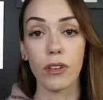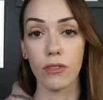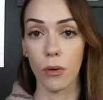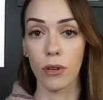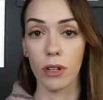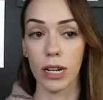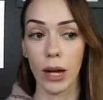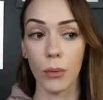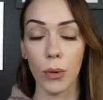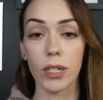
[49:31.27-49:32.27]
Moving forward,
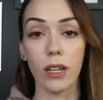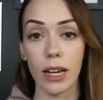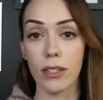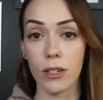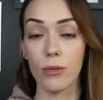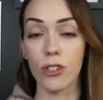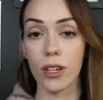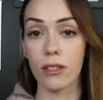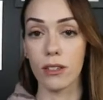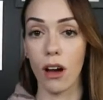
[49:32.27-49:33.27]
I would like to
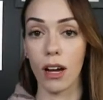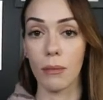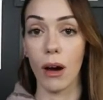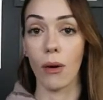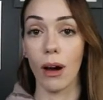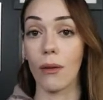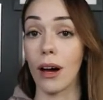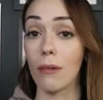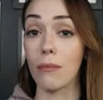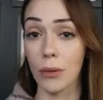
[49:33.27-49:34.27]
just talk about how
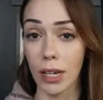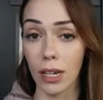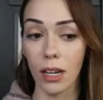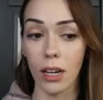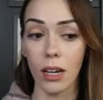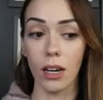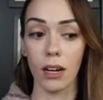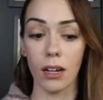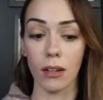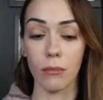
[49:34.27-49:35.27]
I'm doing,
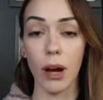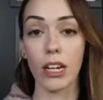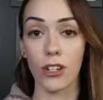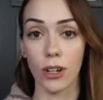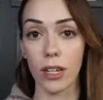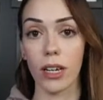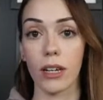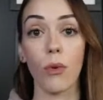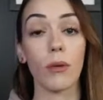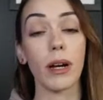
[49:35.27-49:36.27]
uh, my
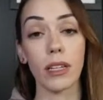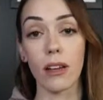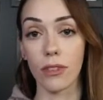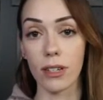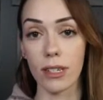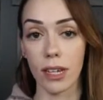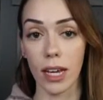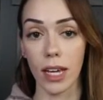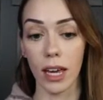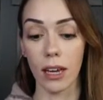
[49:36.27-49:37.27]
journey, and what my life looks
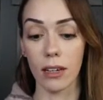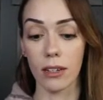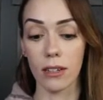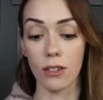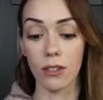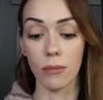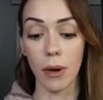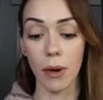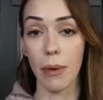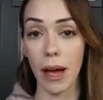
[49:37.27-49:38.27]
like, and do
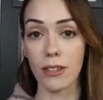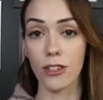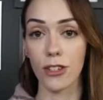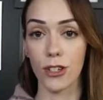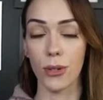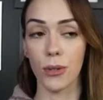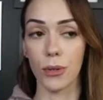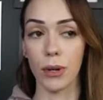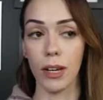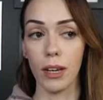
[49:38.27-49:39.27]
my best
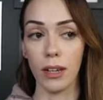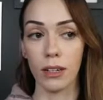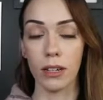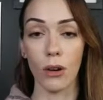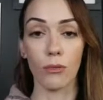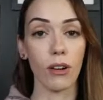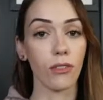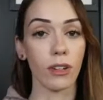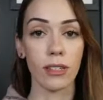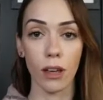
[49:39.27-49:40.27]
to not
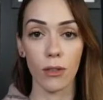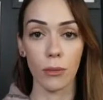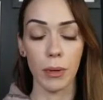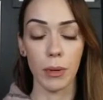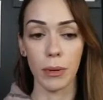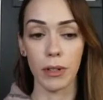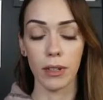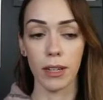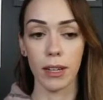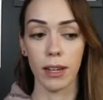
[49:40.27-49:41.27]
reference other
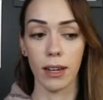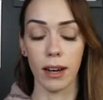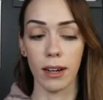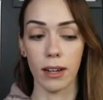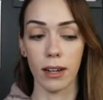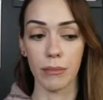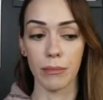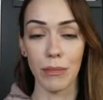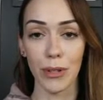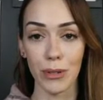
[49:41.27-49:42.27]
people. Um,
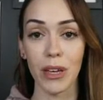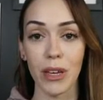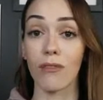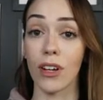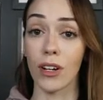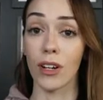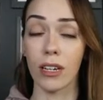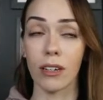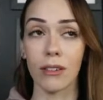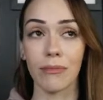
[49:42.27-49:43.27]
I'm also being
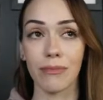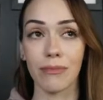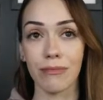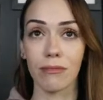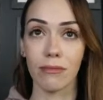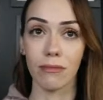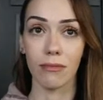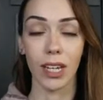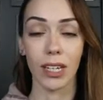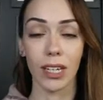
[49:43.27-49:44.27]
very
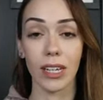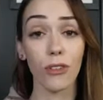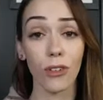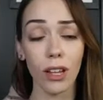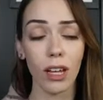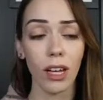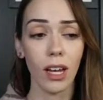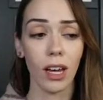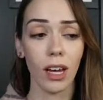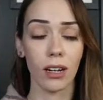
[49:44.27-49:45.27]
careful
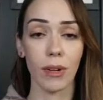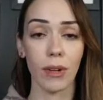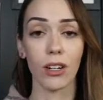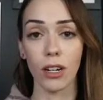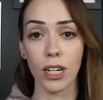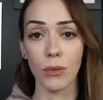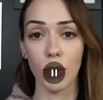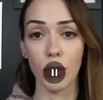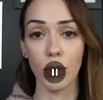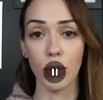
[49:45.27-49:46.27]
um, and guarded
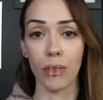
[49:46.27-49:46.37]
with.